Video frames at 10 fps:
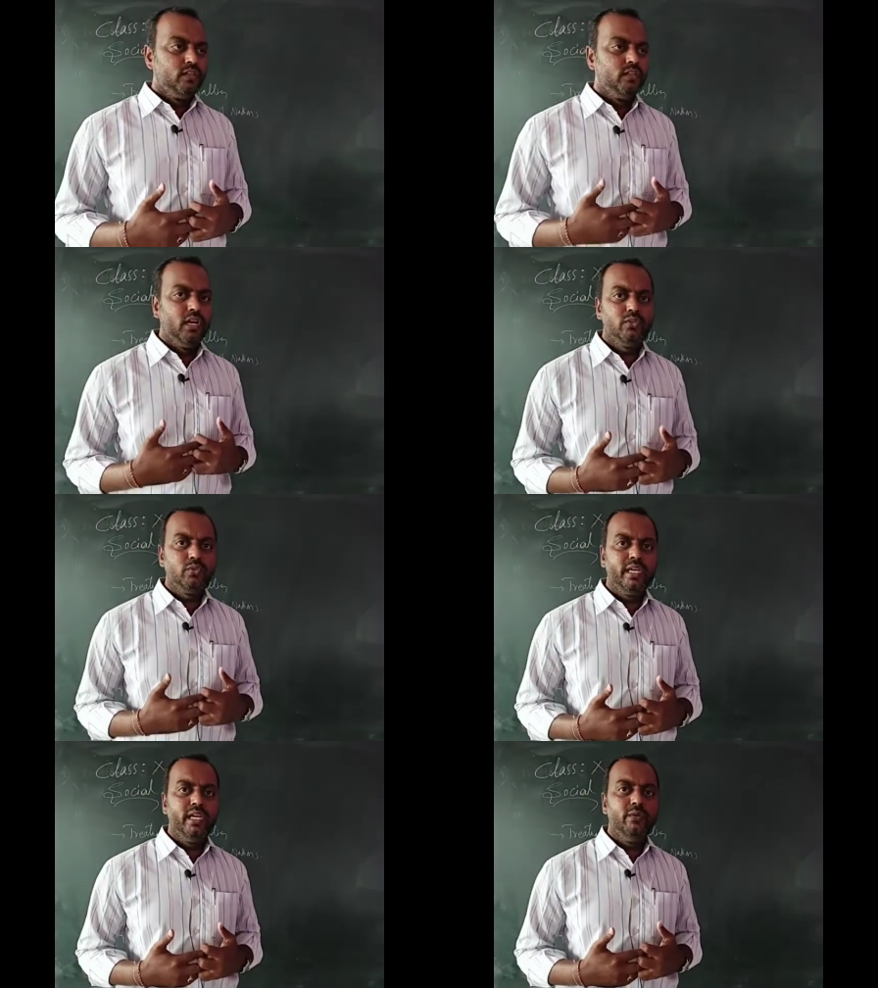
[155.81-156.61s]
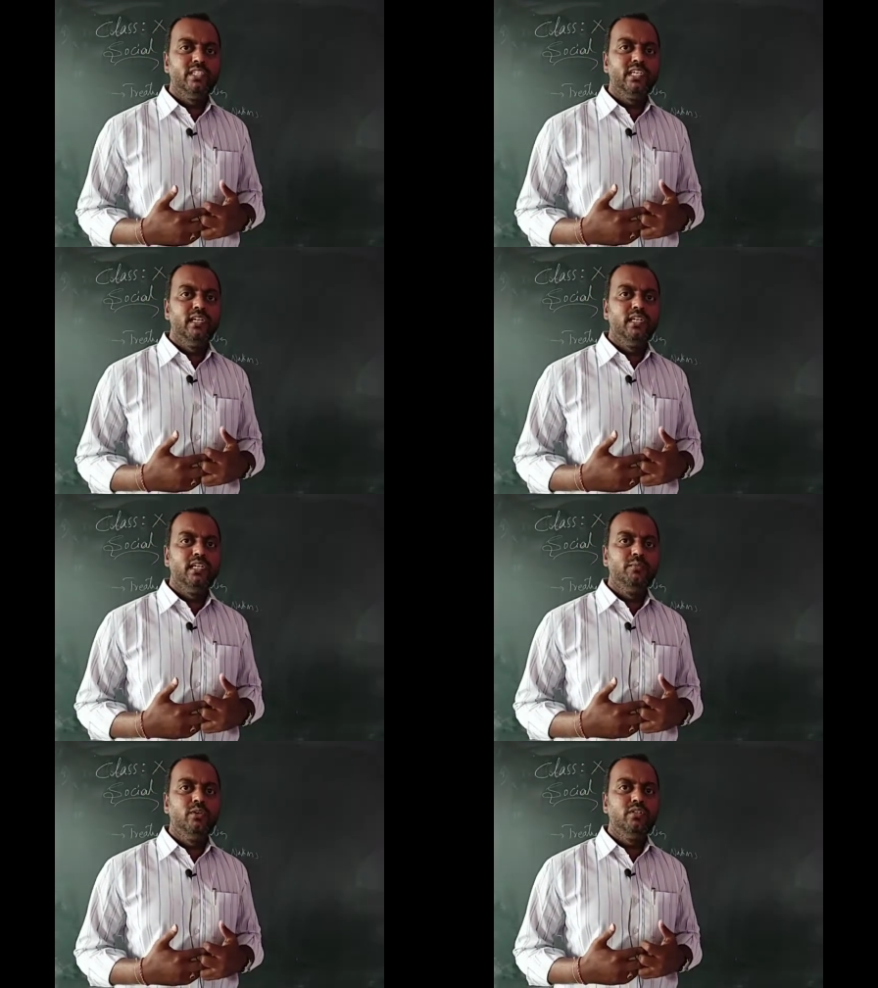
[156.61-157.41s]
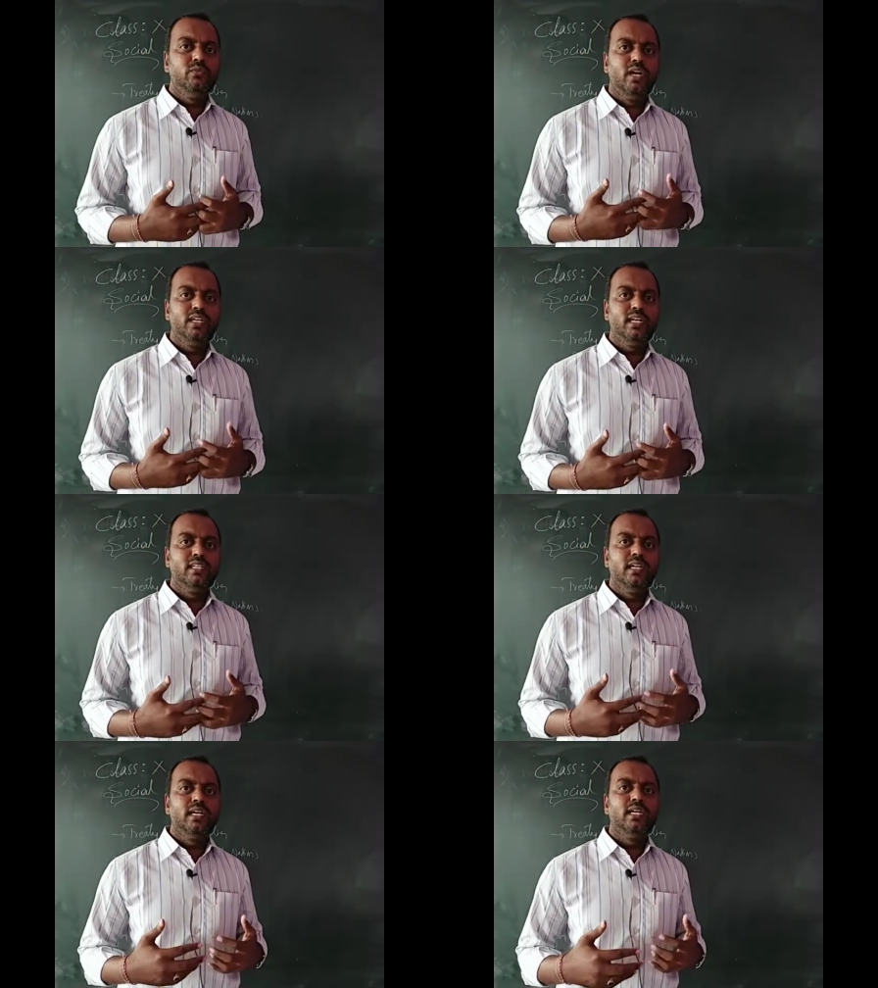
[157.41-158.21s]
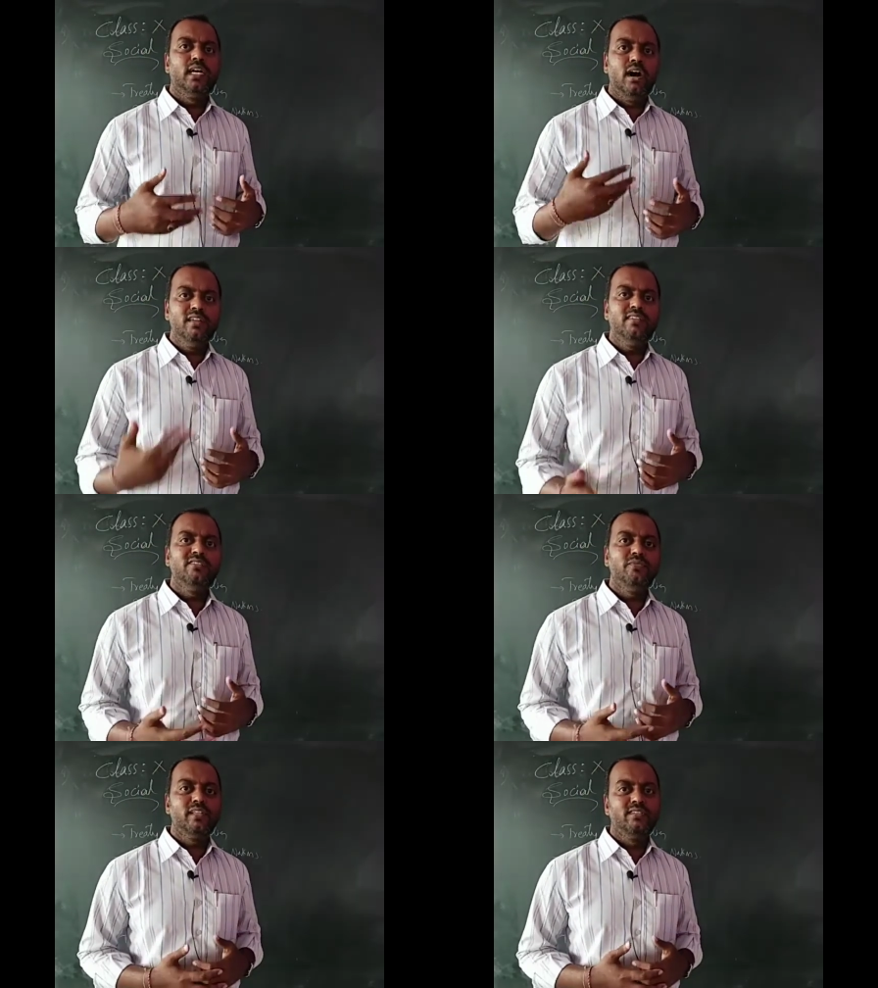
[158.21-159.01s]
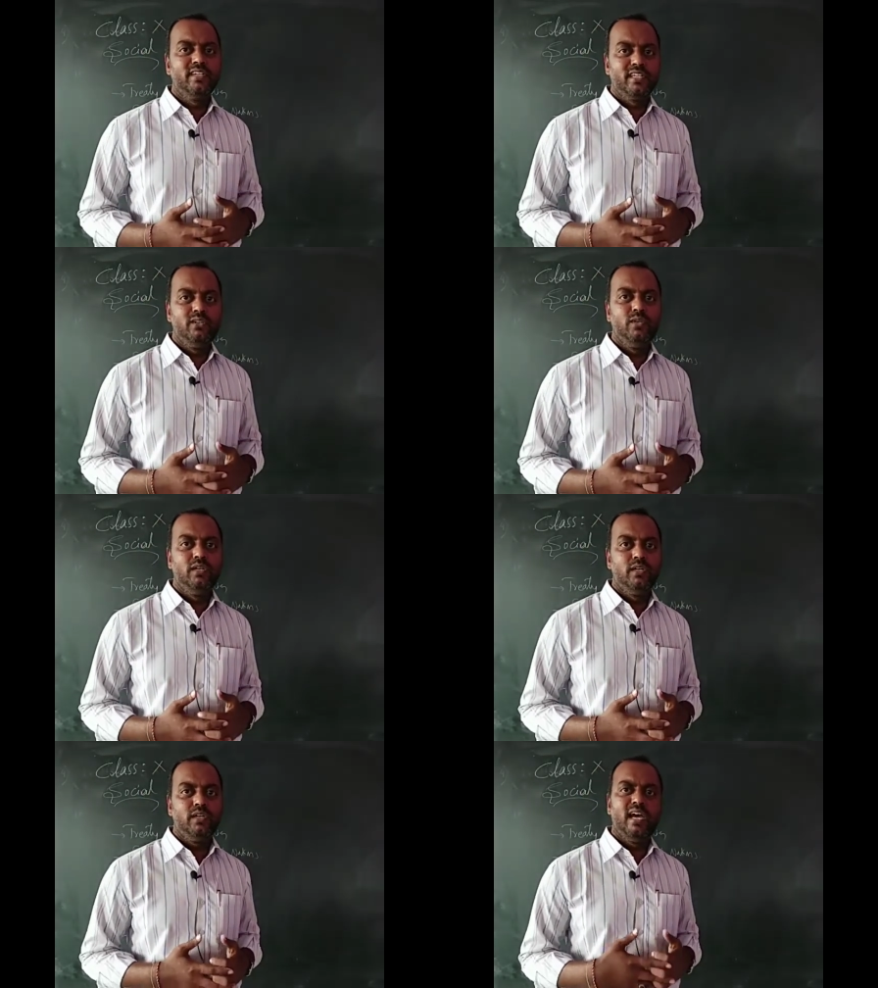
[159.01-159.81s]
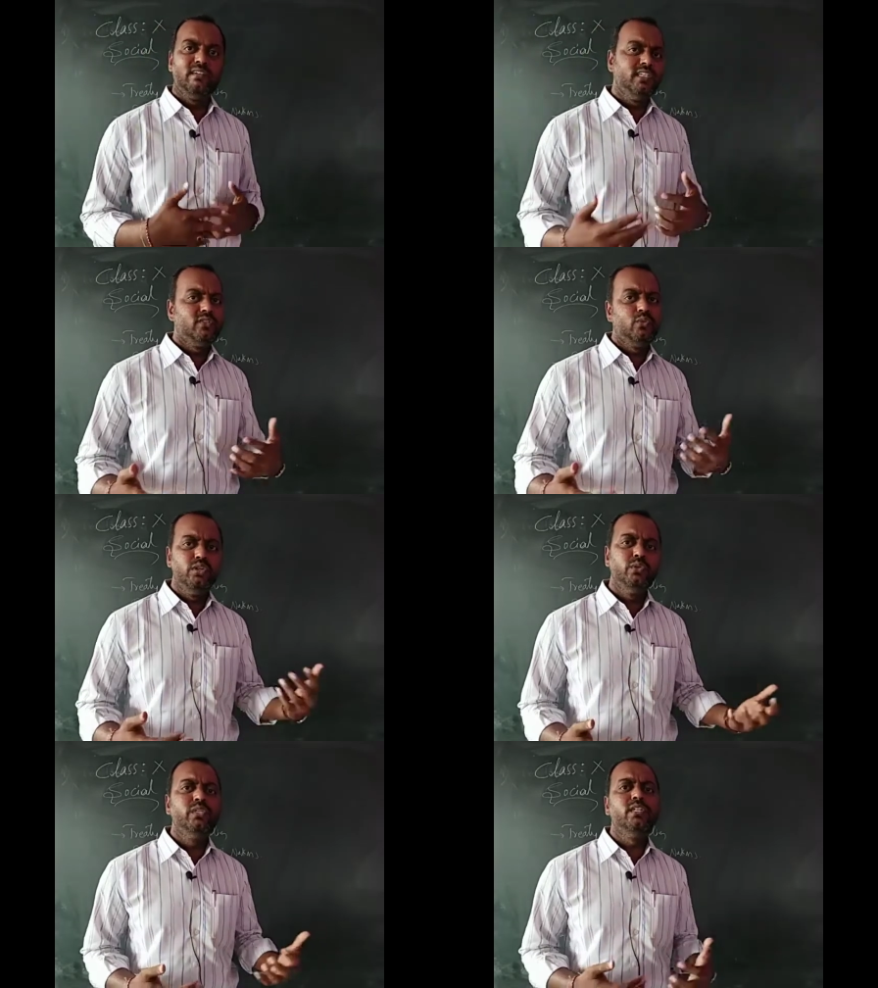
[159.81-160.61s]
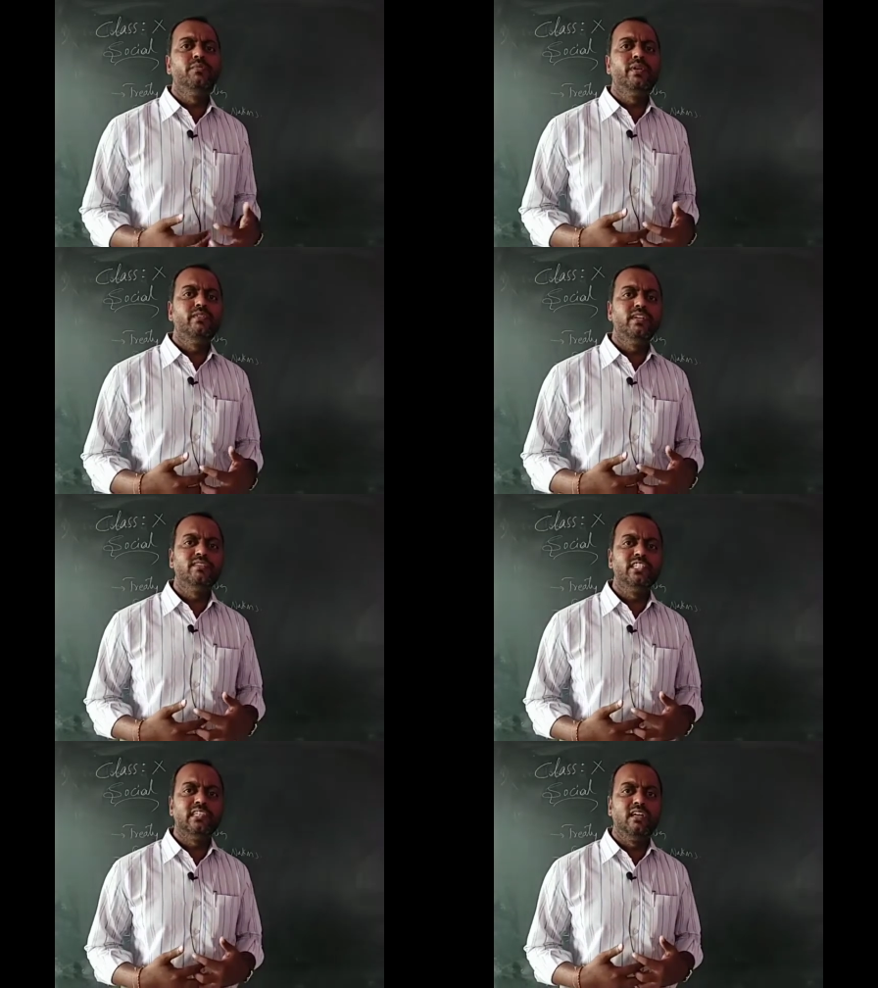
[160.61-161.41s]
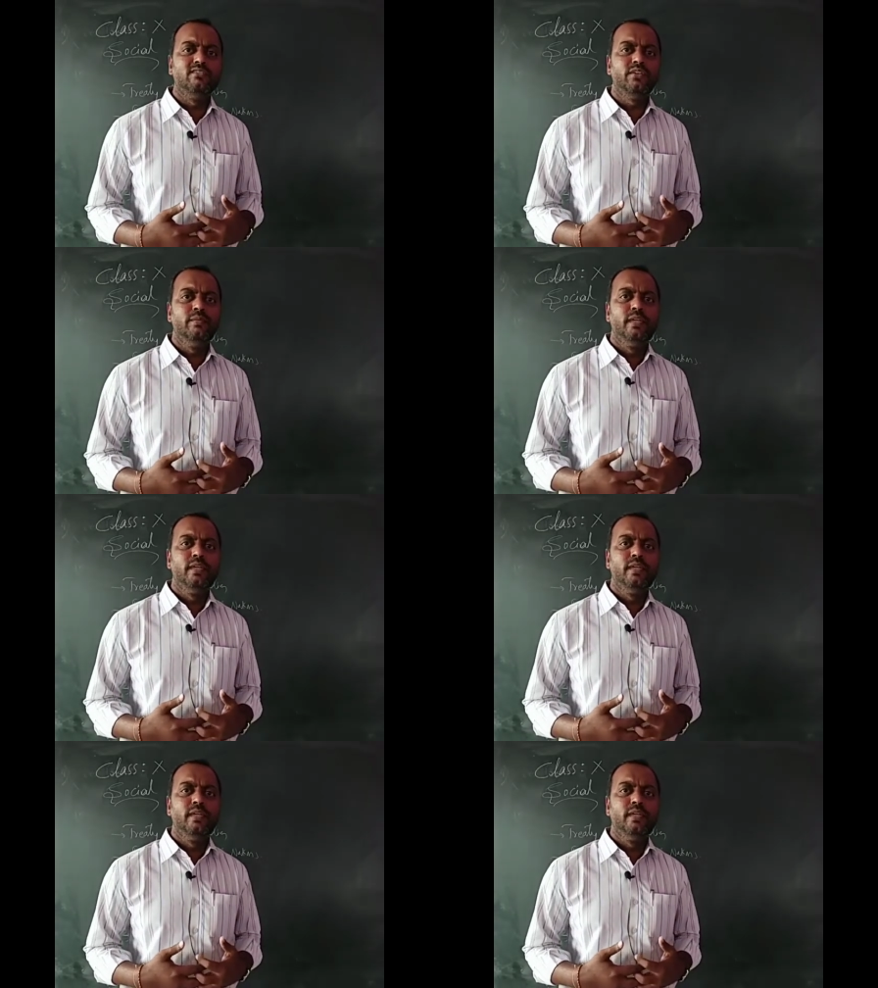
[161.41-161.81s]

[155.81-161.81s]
Now today we shall learn about what are the causes for the Second World War. As I told you in the previous session also,